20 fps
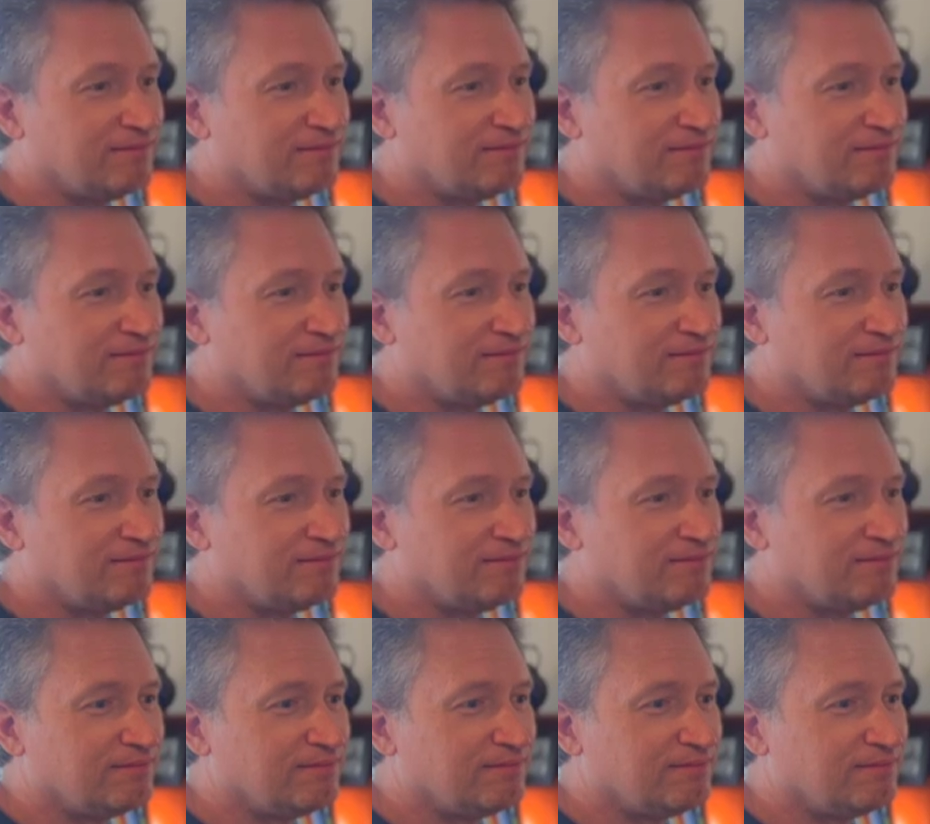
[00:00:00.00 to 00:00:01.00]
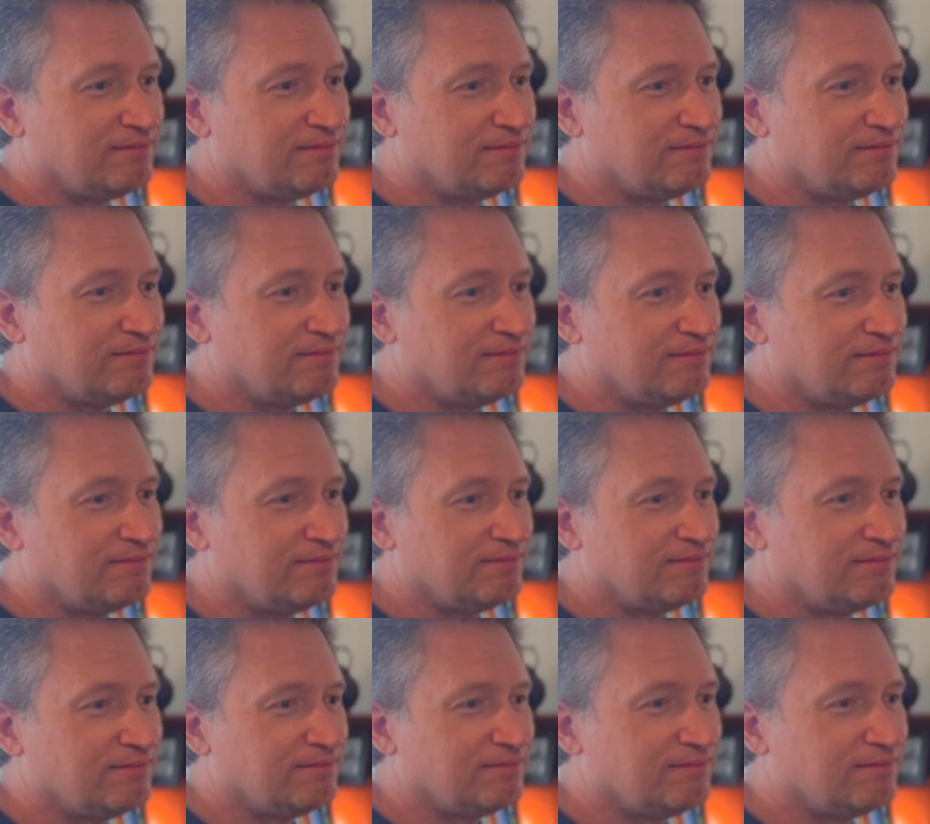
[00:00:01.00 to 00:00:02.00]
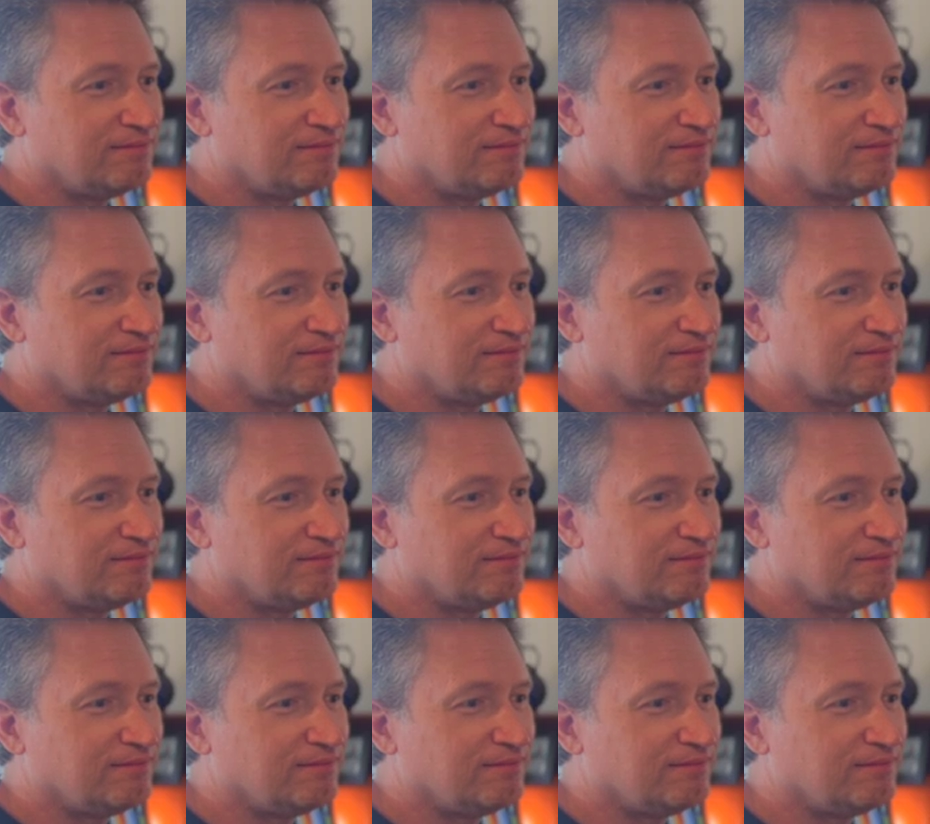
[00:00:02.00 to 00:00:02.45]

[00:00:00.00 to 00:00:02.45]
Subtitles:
The person shown says nothing.